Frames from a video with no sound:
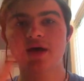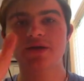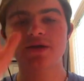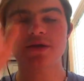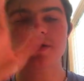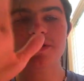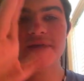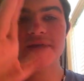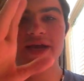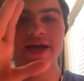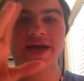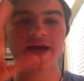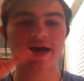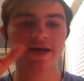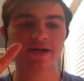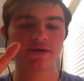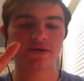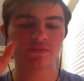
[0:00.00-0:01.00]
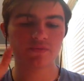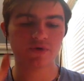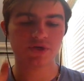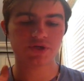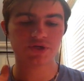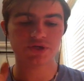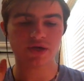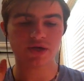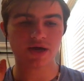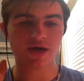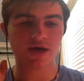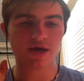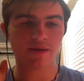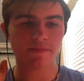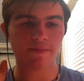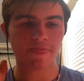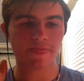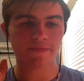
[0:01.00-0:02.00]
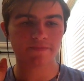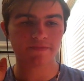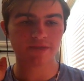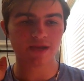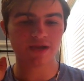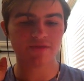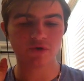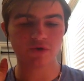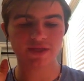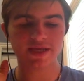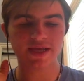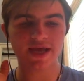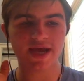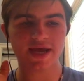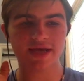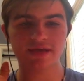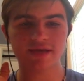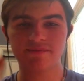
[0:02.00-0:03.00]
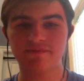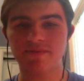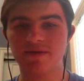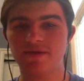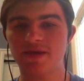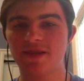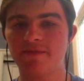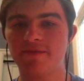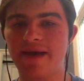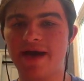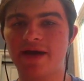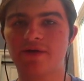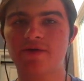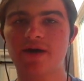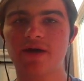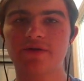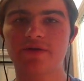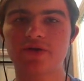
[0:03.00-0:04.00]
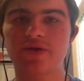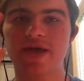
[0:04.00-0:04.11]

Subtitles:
Another thing I added, which I've only added in the background,